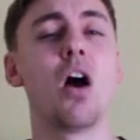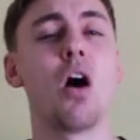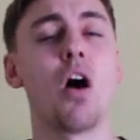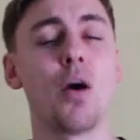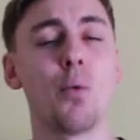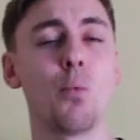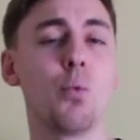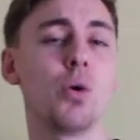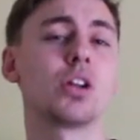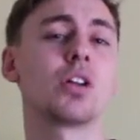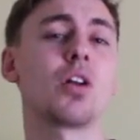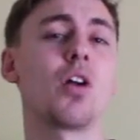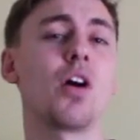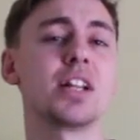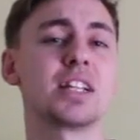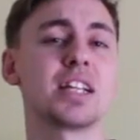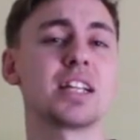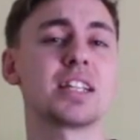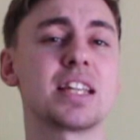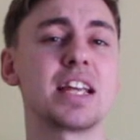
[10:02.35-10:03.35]
I would
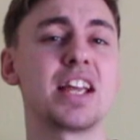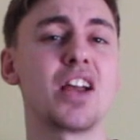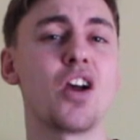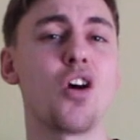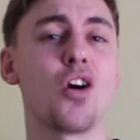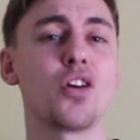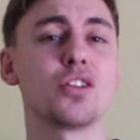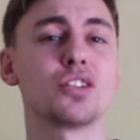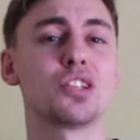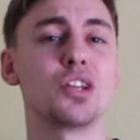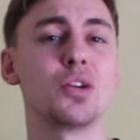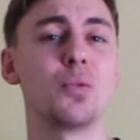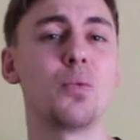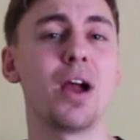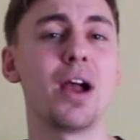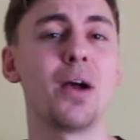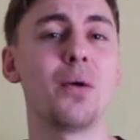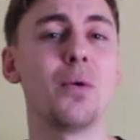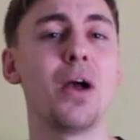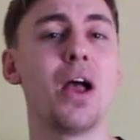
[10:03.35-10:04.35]
like see Haas do
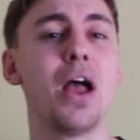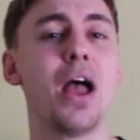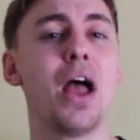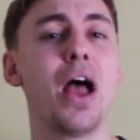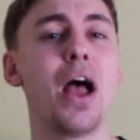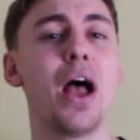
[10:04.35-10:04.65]
well,